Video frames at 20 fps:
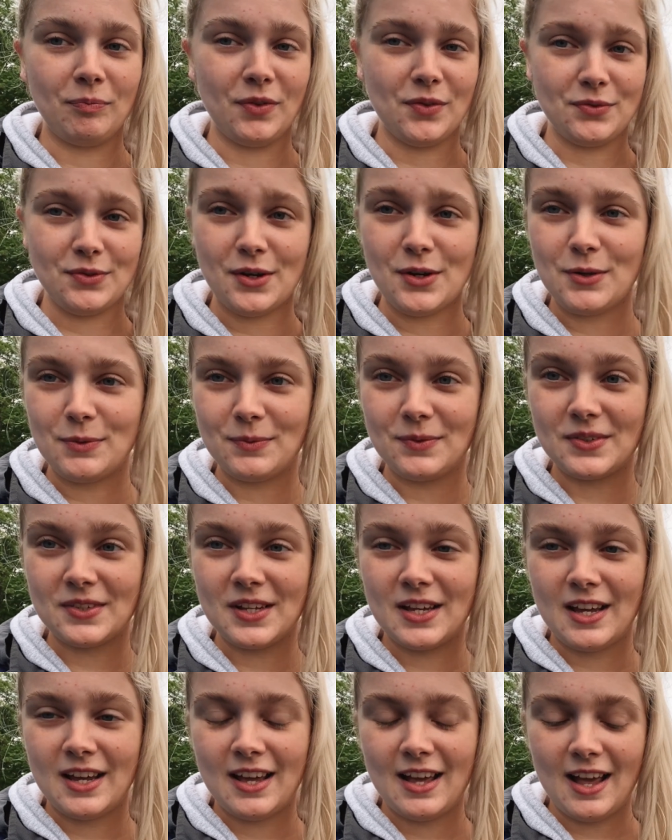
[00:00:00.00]
the films
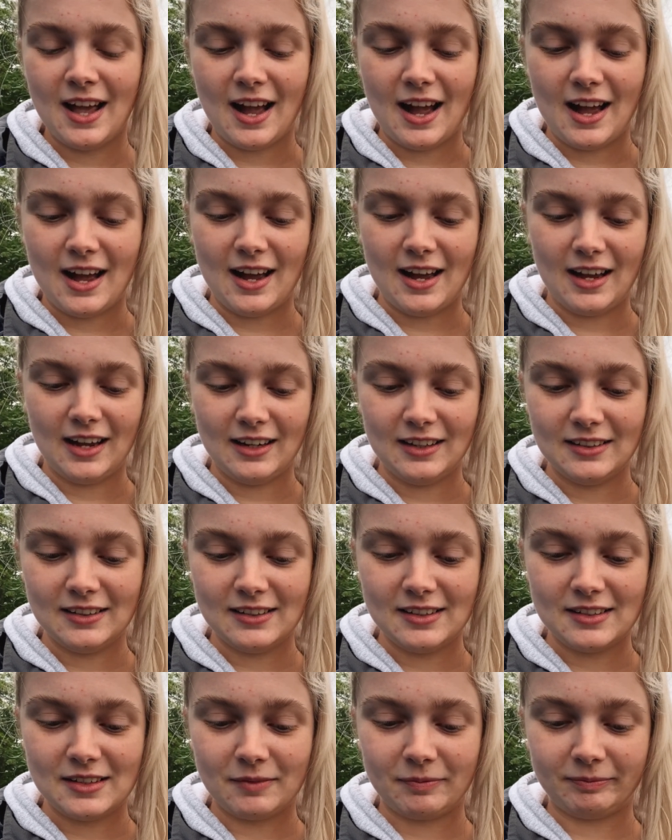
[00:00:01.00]
and